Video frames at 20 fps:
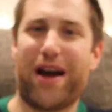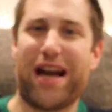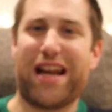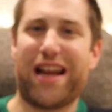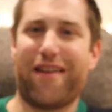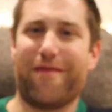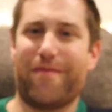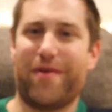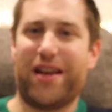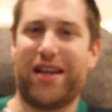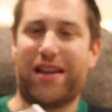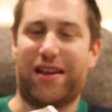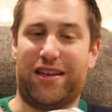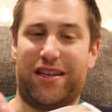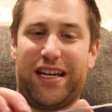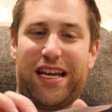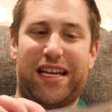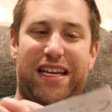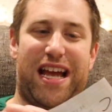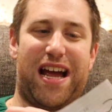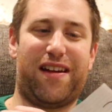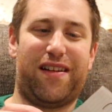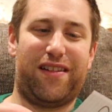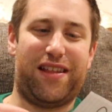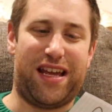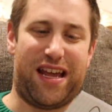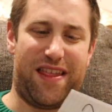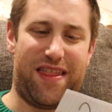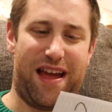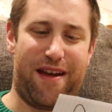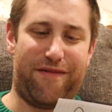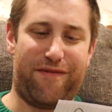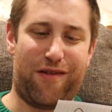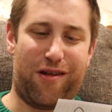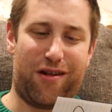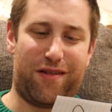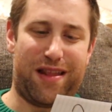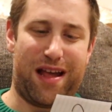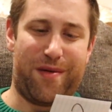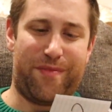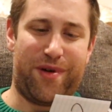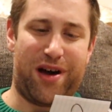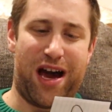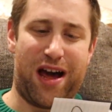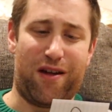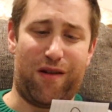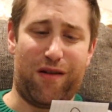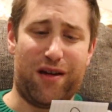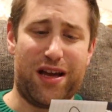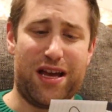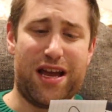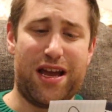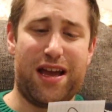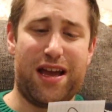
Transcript: might have been to get down that, that far in that bottle.